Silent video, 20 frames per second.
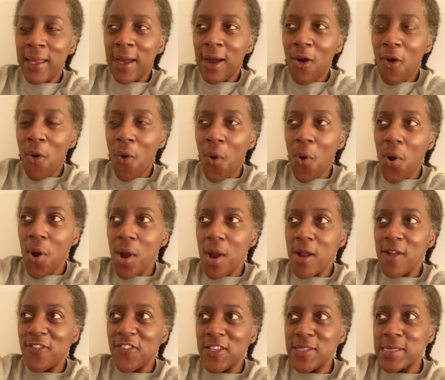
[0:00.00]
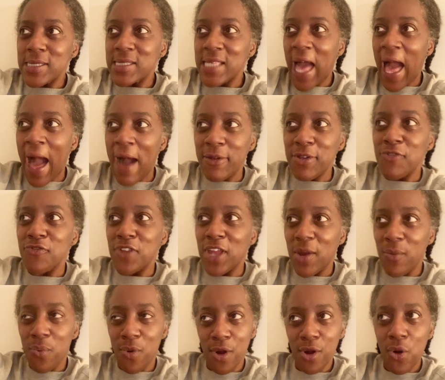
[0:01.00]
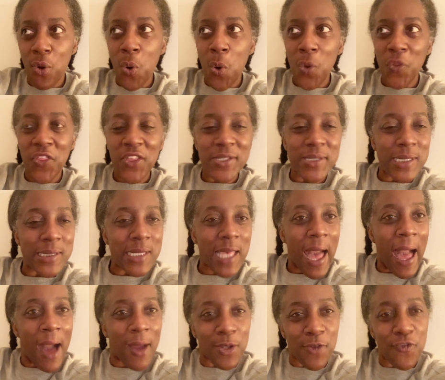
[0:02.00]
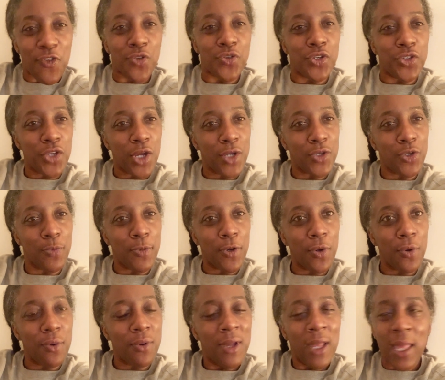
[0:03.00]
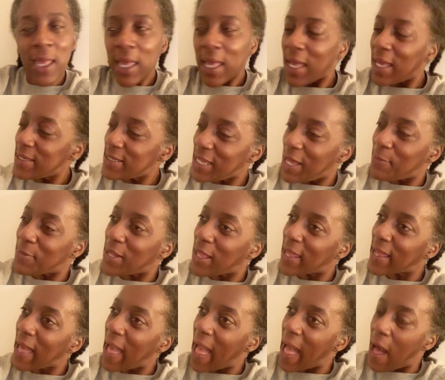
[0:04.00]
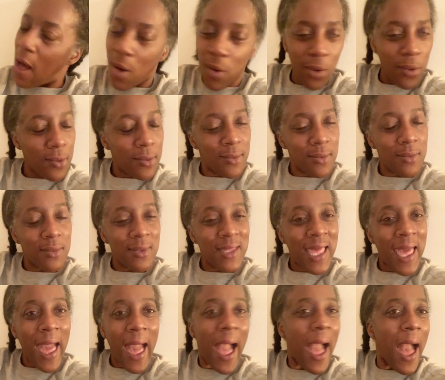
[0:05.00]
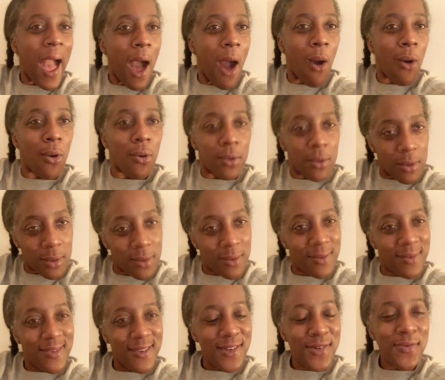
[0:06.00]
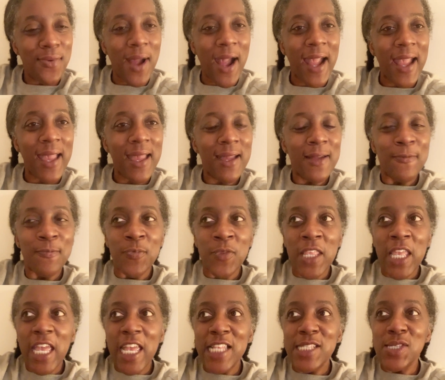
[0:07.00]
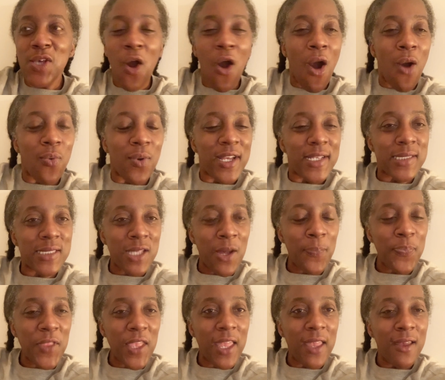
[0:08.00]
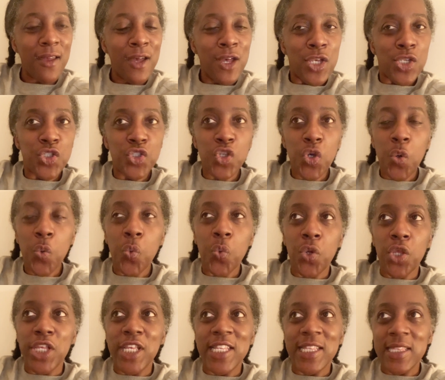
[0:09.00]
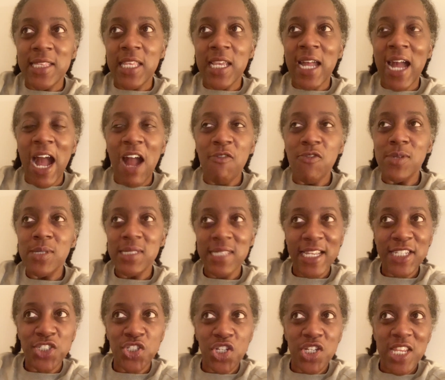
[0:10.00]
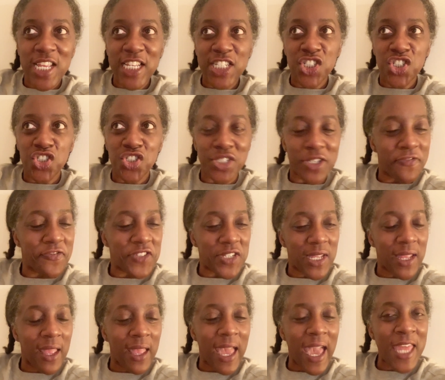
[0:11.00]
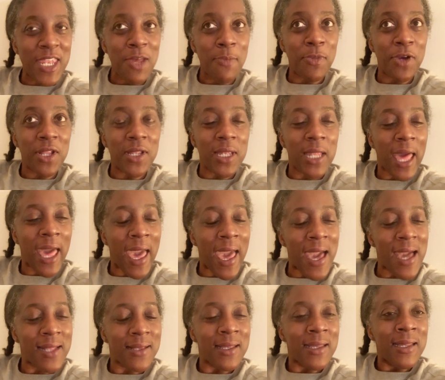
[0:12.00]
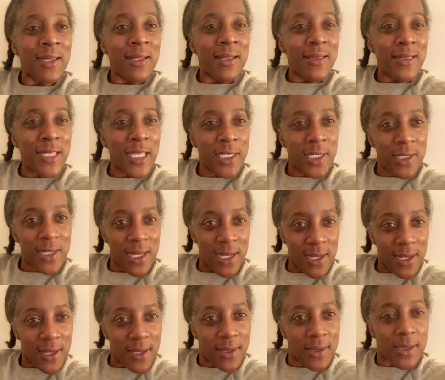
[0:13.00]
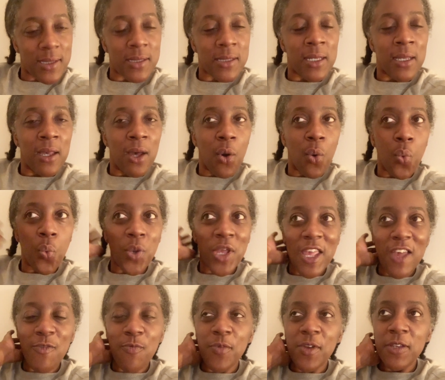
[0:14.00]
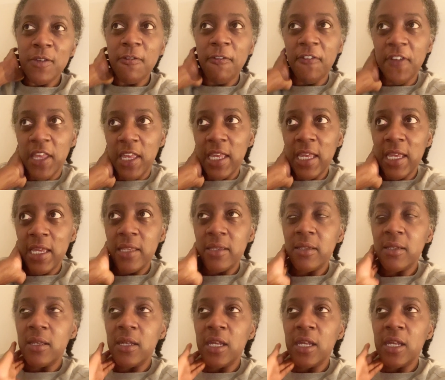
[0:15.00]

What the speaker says: Or this is out of network, or this is out of your deductible. And I'm like, how? How? Right? It's always something. So the conversation is shifting, and I'm glad that it is. We have been fed,